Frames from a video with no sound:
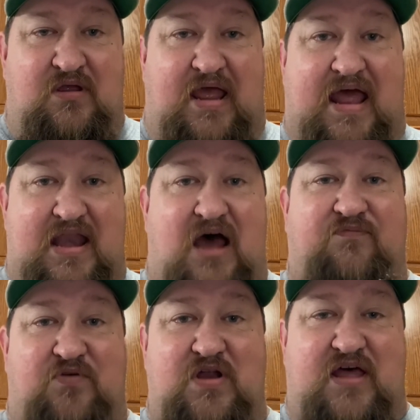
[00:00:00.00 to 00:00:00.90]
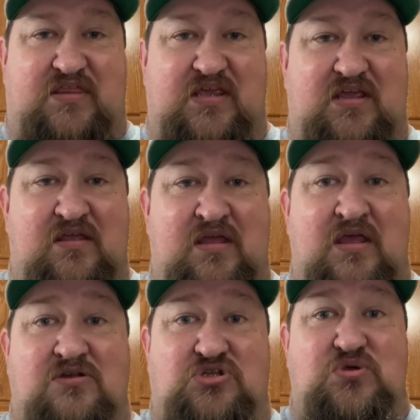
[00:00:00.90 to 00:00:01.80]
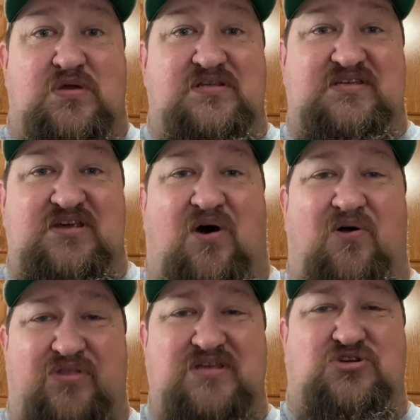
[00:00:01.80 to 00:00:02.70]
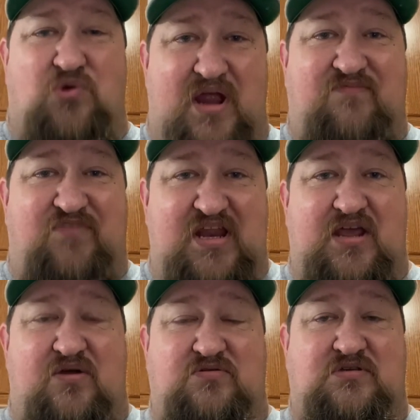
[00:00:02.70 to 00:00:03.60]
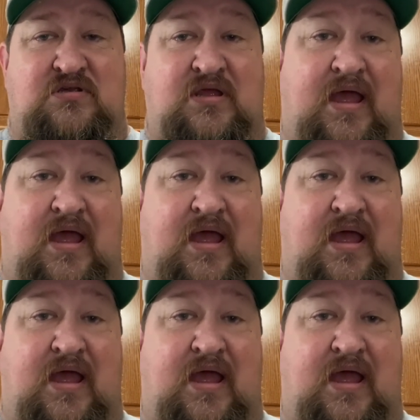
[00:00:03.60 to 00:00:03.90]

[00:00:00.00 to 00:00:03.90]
at Not For Nothing, so you can see all these great videos.